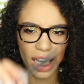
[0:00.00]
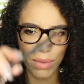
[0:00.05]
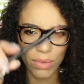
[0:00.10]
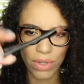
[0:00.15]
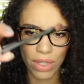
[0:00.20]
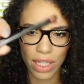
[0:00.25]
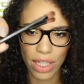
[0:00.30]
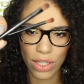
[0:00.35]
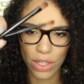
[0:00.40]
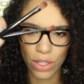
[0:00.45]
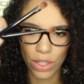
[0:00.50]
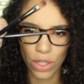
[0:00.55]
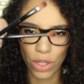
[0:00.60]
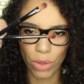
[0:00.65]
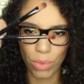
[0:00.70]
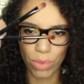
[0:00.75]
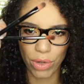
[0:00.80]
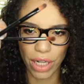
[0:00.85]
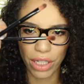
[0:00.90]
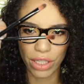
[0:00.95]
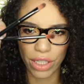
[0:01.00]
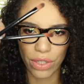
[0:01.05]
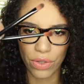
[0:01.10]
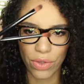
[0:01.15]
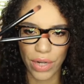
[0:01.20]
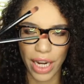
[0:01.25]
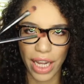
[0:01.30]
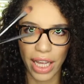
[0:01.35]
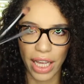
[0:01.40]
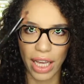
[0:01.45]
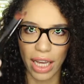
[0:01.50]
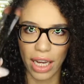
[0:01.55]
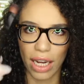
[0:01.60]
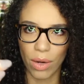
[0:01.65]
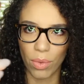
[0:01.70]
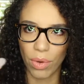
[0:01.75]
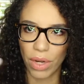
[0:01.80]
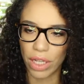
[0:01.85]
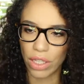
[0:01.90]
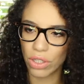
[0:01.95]
comes with these 2 brushes right
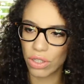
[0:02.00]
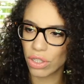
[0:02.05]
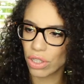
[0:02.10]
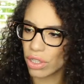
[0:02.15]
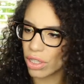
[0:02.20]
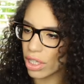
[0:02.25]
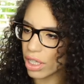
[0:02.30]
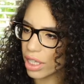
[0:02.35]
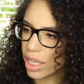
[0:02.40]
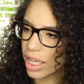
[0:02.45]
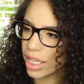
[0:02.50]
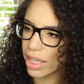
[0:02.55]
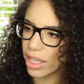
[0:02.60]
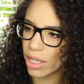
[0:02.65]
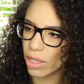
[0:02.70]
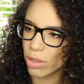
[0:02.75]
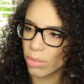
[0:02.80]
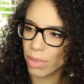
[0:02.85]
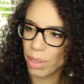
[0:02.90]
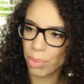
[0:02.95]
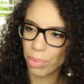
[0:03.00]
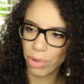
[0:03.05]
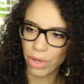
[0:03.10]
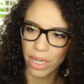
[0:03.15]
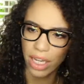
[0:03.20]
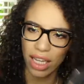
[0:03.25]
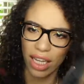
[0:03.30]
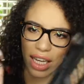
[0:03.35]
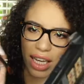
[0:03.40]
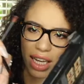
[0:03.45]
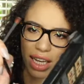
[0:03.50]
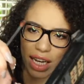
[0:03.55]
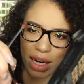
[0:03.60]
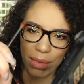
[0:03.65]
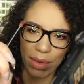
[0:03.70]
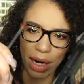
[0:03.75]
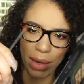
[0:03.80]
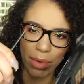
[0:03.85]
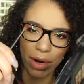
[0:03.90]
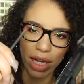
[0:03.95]
here, which look like they'll be pretty good.
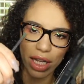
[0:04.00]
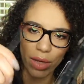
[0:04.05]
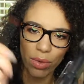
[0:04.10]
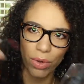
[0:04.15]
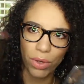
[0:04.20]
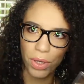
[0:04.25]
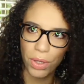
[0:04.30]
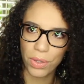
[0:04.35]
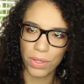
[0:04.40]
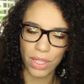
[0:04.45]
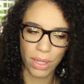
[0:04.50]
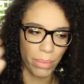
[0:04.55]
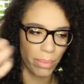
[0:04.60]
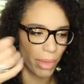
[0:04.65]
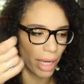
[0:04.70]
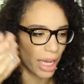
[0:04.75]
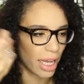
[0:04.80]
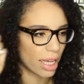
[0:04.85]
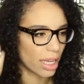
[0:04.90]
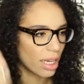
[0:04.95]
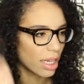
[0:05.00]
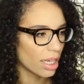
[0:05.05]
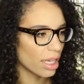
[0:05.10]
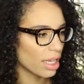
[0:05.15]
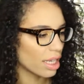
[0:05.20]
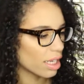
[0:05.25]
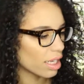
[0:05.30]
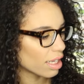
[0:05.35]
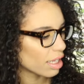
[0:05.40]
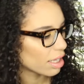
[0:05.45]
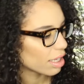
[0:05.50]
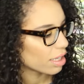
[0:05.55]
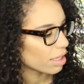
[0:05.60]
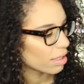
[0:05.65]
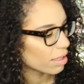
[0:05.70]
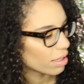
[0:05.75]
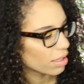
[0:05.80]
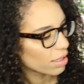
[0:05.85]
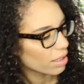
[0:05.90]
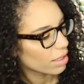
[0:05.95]
I mean, I probably won't use them, but
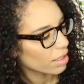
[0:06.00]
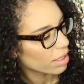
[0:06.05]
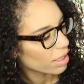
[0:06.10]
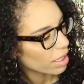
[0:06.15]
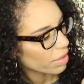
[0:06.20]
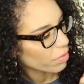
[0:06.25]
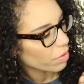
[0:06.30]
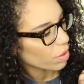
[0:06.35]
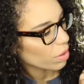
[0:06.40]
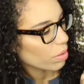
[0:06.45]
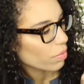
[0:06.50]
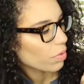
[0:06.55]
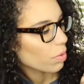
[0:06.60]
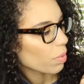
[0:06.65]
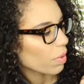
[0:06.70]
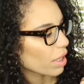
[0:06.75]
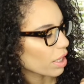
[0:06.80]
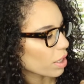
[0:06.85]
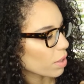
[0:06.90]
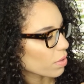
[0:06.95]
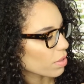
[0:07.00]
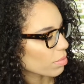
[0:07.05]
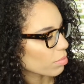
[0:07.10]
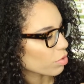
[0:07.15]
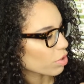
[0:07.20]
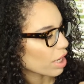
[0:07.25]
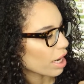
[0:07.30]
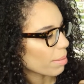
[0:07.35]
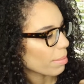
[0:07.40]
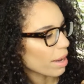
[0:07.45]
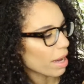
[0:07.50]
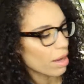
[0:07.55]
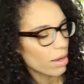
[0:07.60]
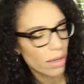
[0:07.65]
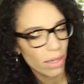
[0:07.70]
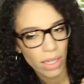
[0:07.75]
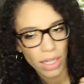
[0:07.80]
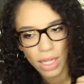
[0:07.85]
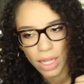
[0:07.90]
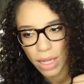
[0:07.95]
if you want to use them, try them
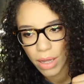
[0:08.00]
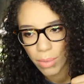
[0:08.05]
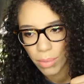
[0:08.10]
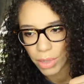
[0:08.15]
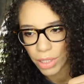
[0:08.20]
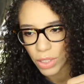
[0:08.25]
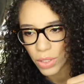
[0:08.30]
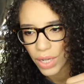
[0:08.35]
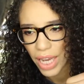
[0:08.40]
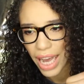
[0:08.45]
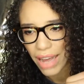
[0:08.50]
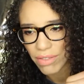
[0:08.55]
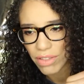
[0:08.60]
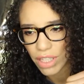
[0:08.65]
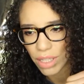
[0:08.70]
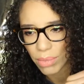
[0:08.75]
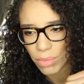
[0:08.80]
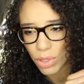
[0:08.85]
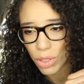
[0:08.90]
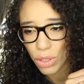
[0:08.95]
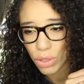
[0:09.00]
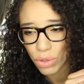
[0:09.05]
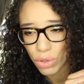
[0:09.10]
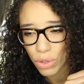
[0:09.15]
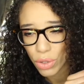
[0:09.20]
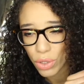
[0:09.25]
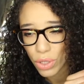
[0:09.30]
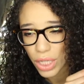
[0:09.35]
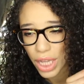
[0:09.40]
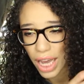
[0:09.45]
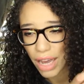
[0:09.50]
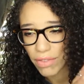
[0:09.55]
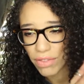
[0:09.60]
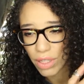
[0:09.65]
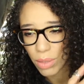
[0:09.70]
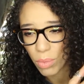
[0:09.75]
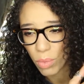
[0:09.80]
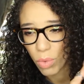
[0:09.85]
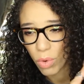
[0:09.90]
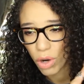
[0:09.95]
out. But you have some neutrals, you have
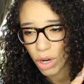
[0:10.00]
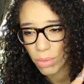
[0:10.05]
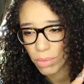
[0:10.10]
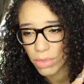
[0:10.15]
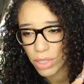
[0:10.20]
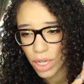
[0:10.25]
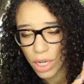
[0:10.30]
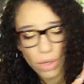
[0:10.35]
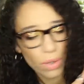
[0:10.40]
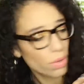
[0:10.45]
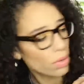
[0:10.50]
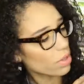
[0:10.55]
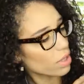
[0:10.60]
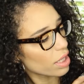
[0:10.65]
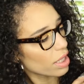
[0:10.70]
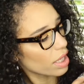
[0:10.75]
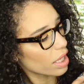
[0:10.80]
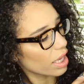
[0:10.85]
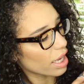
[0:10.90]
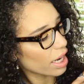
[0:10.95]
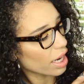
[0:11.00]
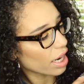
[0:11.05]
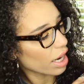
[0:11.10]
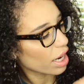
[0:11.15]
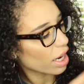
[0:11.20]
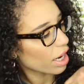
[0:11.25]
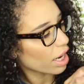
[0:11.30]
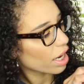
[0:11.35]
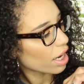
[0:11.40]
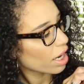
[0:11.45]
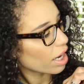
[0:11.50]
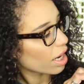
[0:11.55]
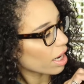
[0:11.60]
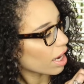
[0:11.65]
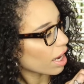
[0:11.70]
some warm tones in here.